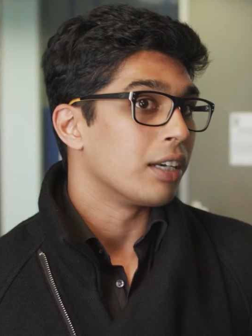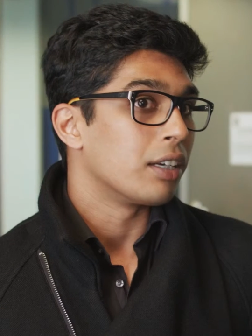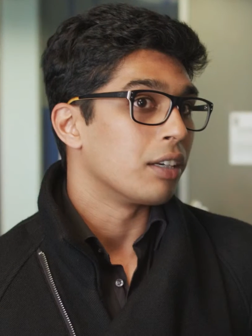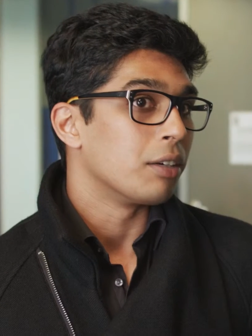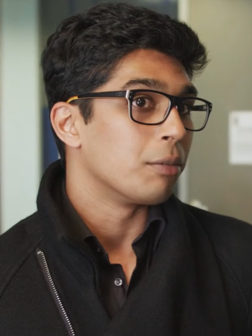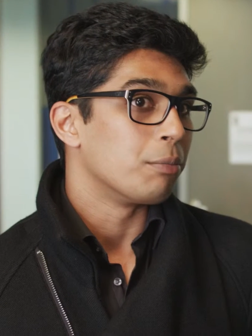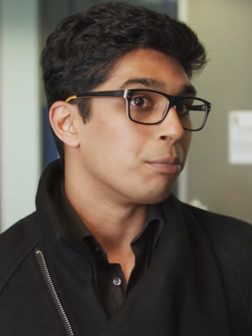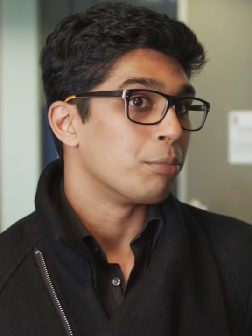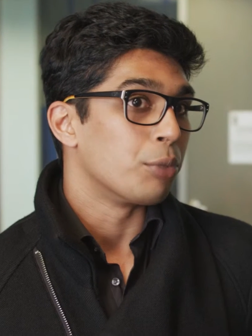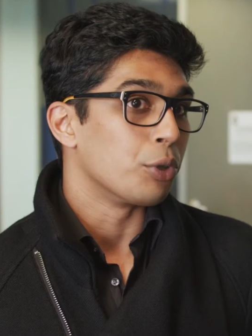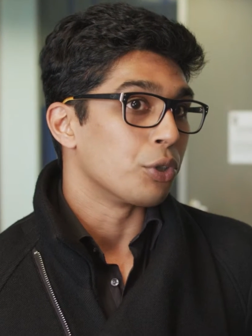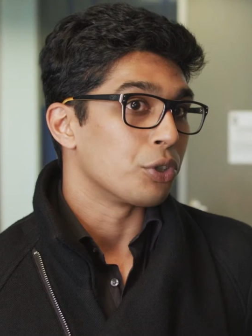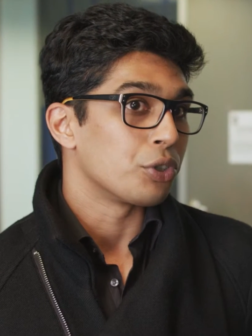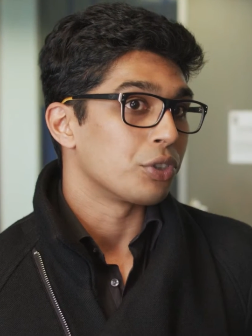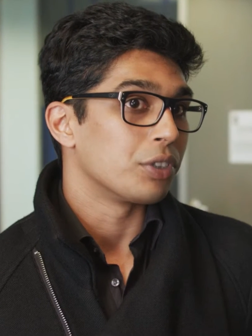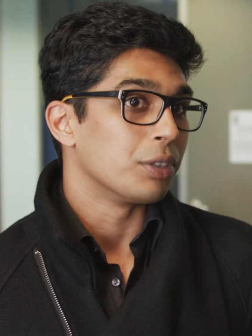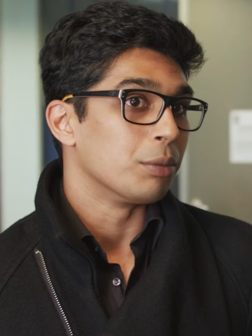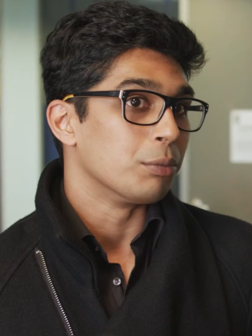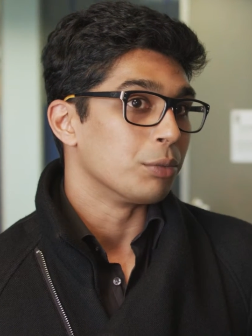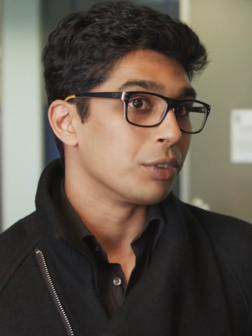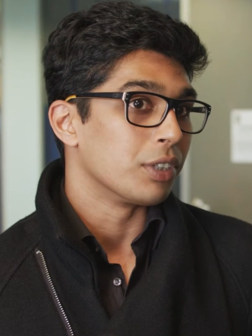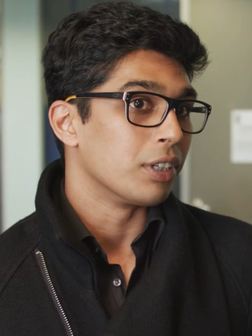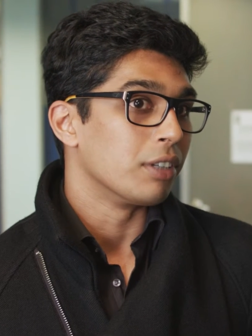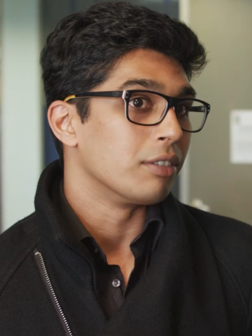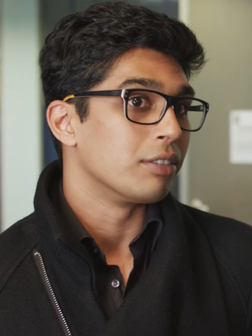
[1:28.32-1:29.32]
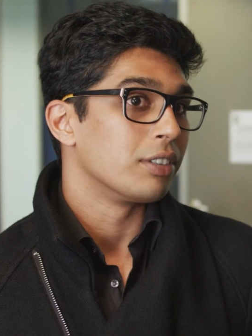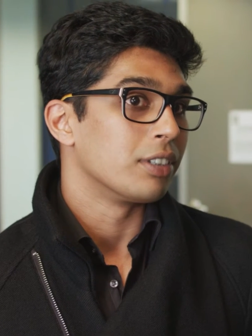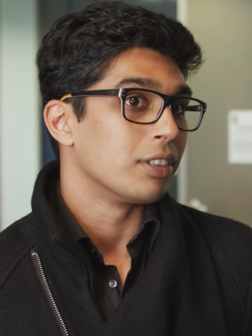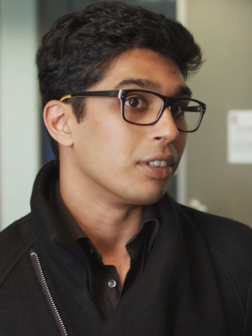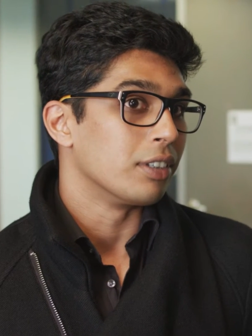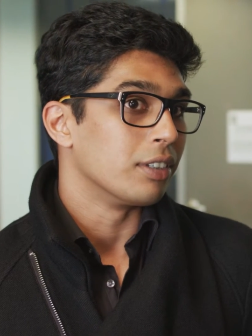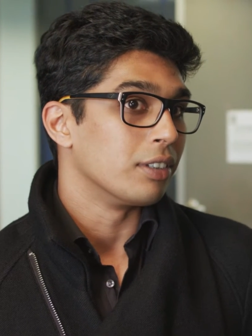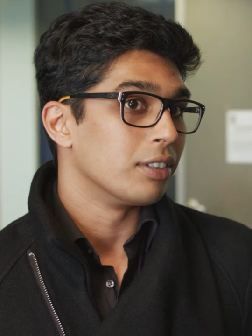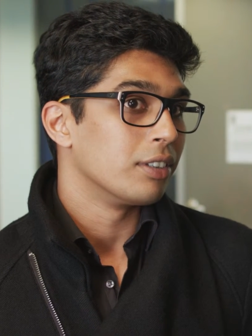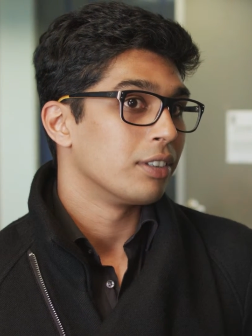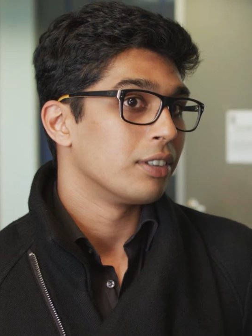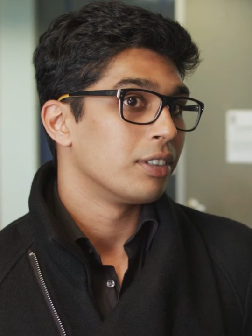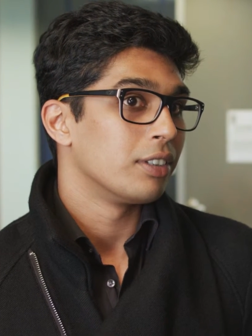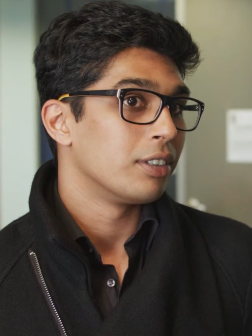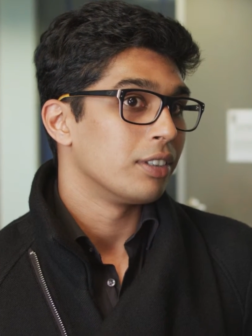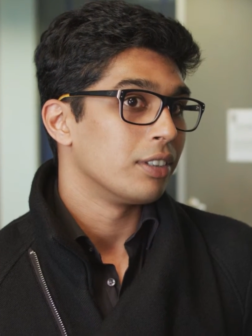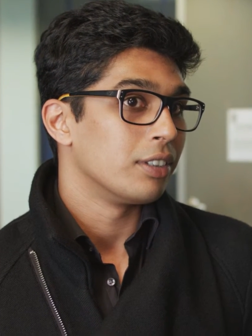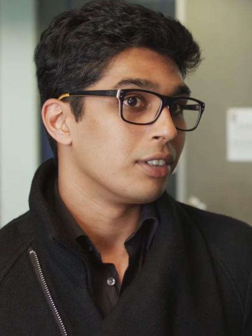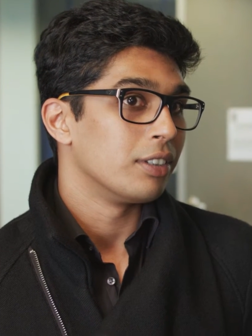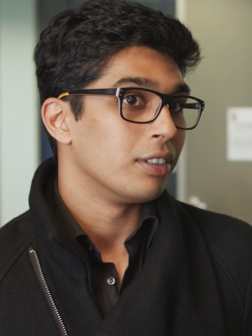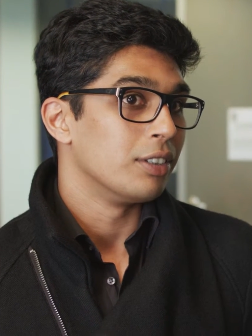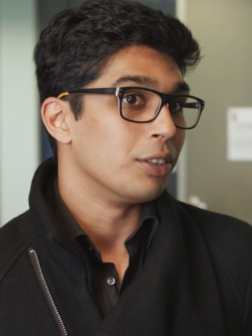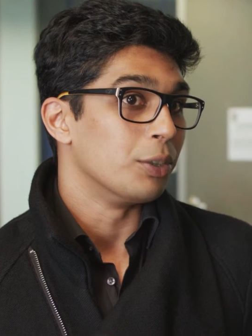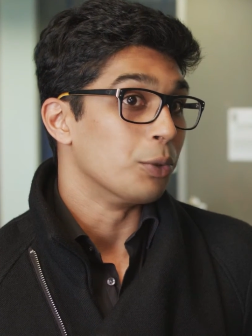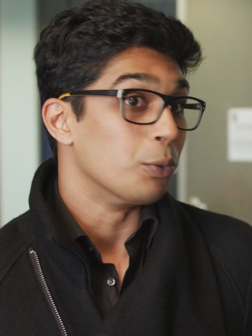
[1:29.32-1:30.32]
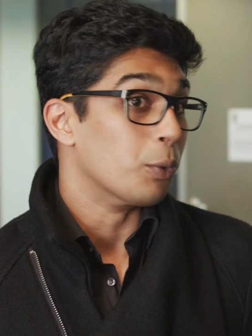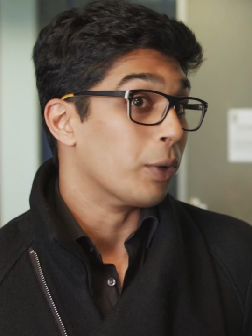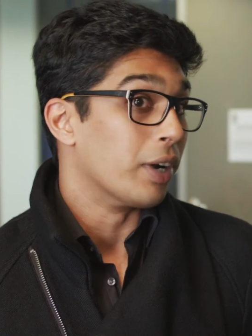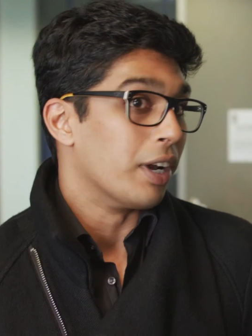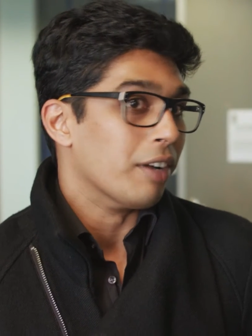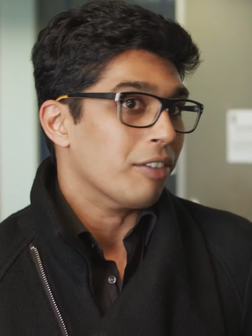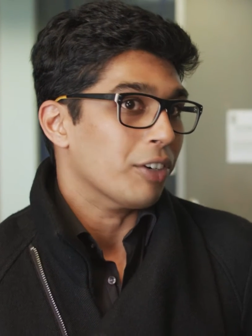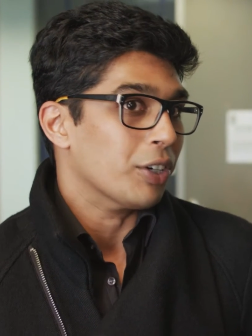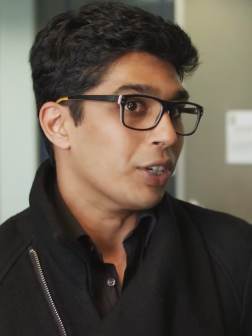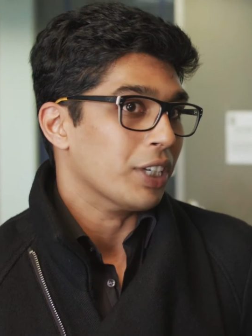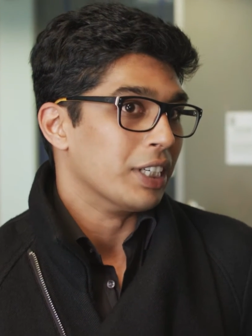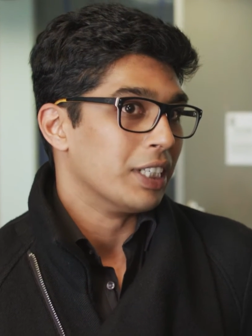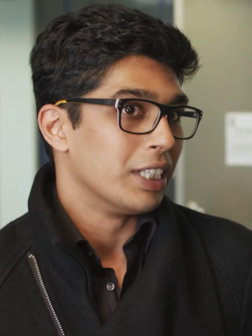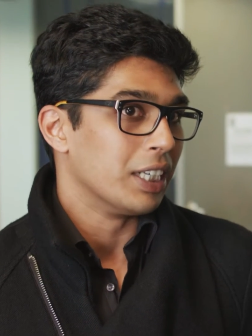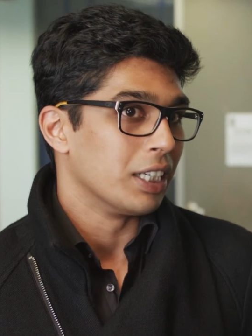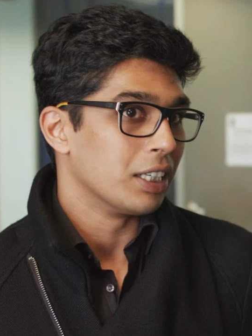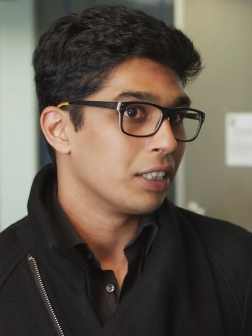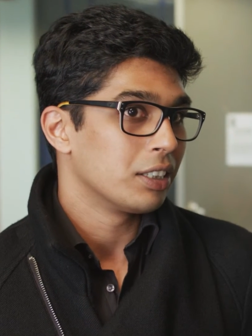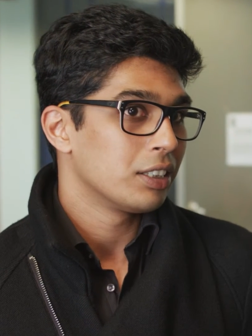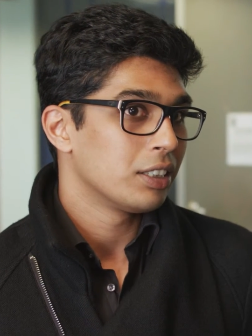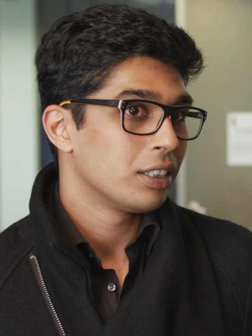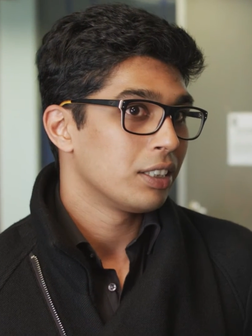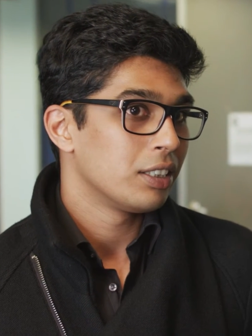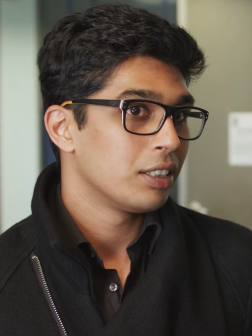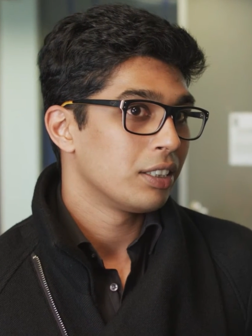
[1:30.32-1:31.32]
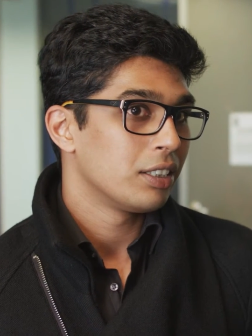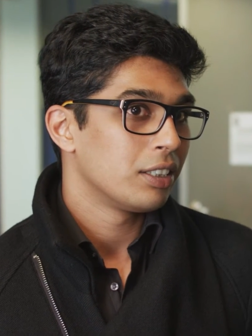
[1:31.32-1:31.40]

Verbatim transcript: to push themselves to do whatever it takes.